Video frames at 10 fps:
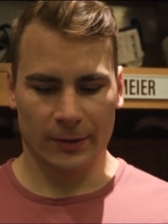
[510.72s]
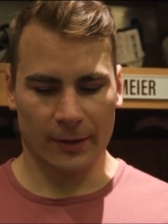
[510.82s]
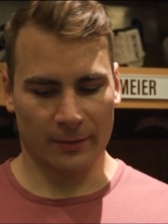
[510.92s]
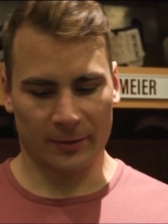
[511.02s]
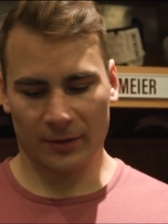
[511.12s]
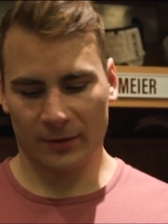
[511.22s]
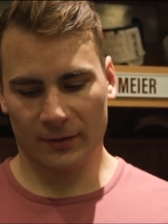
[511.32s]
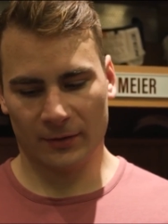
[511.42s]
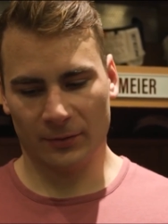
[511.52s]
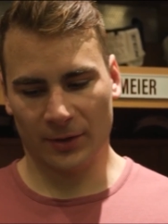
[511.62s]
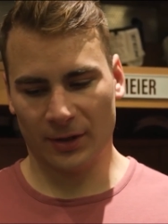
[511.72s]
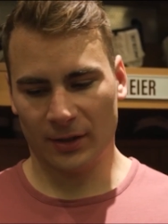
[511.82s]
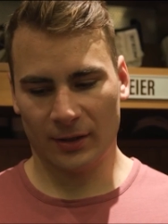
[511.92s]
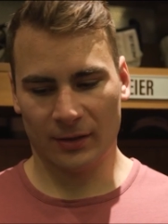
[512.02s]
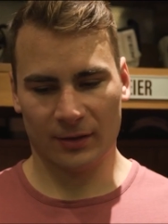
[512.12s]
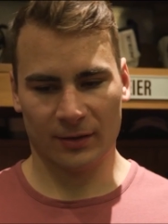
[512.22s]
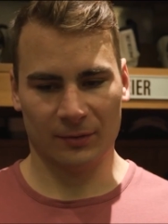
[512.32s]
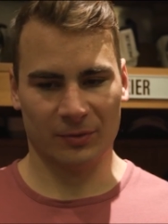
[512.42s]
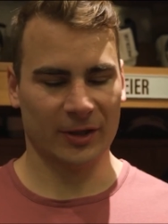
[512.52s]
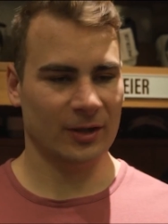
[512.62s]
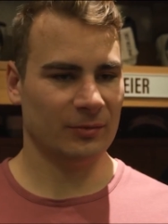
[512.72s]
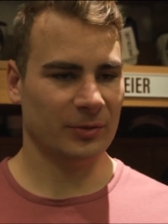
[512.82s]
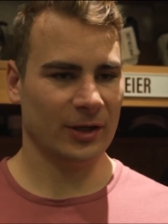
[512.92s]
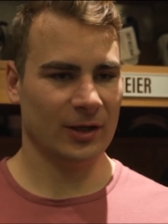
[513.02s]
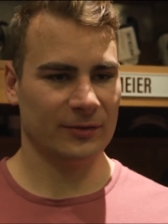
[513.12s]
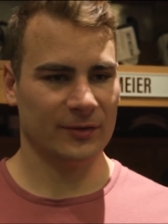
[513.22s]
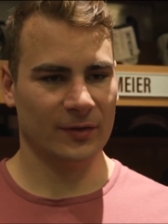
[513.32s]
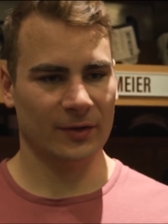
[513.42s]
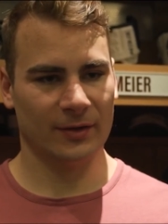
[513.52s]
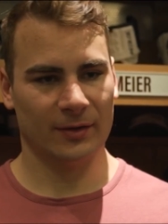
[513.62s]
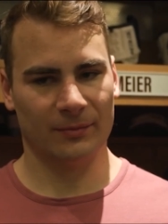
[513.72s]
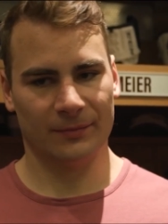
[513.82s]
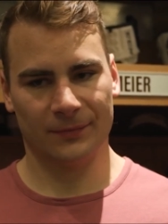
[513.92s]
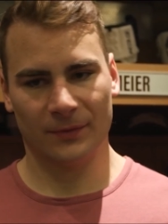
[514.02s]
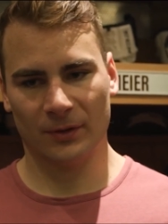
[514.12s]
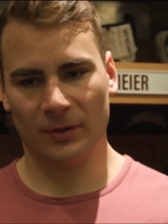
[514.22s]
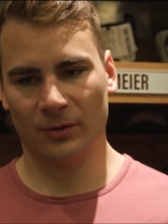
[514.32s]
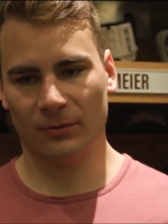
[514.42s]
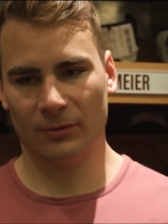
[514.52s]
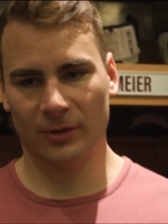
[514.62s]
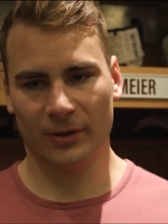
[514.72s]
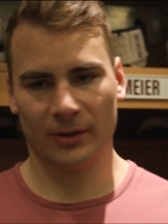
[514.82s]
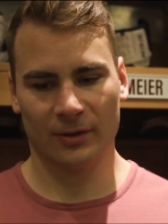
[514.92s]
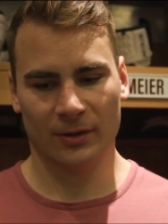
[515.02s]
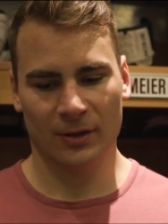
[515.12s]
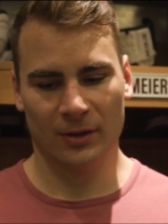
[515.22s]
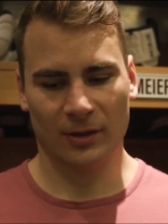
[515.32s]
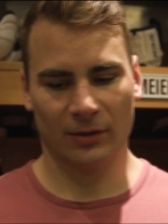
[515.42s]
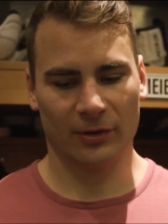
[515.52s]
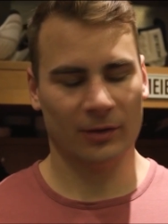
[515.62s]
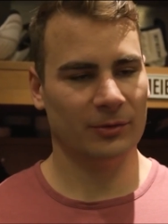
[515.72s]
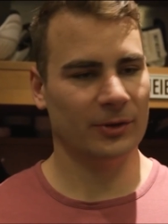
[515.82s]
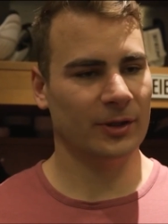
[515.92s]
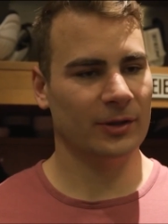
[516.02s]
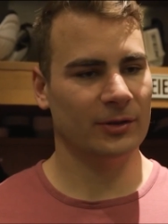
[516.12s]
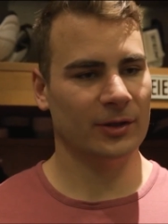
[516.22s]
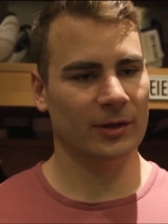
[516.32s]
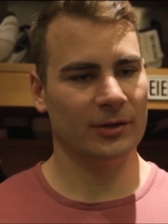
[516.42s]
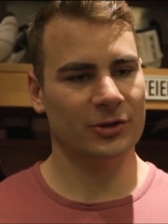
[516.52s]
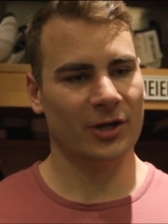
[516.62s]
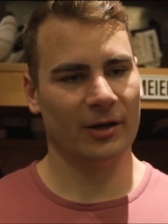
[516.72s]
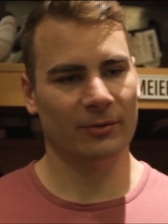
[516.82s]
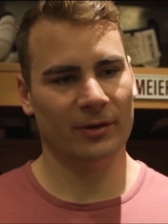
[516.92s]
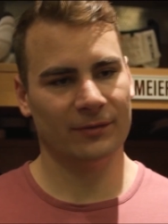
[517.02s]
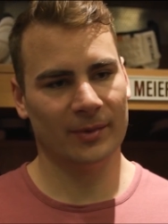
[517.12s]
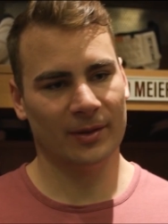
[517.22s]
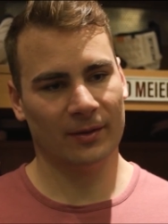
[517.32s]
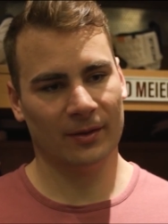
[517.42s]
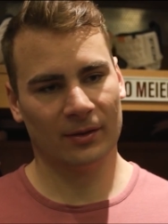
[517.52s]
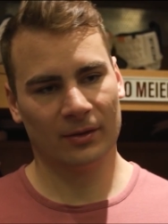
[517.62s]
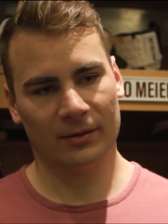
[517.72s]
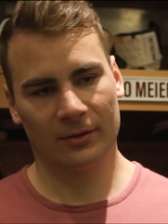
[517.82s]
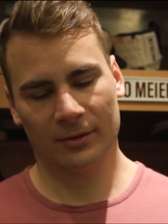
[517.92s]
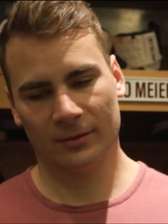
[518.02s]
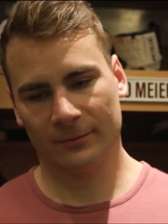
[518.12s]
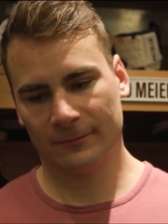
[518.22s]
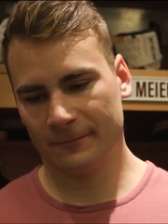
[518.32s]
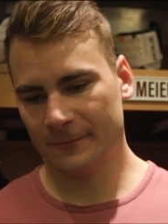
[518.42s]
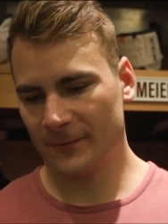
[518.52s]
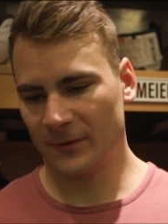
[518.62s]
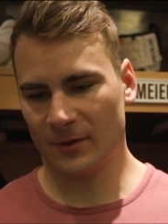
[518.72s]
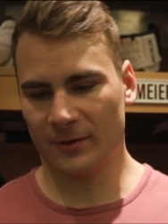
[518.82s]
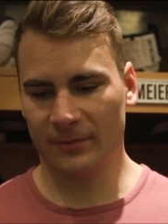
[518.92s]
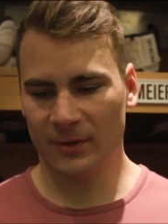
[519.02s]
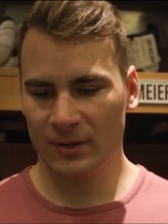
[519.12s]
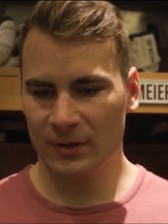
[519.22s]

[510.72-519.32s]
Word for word: yeah i mean the way he, he played in the playoffs um, you know really incredible he didn't he didn't shy away from anything um, we saw him